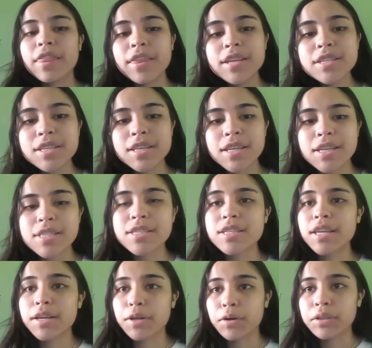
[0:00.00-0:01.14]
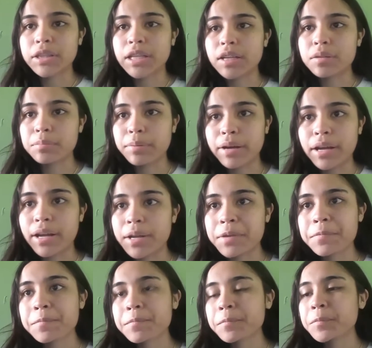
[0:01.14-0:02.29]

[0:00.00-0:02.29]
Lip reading: This is denoted by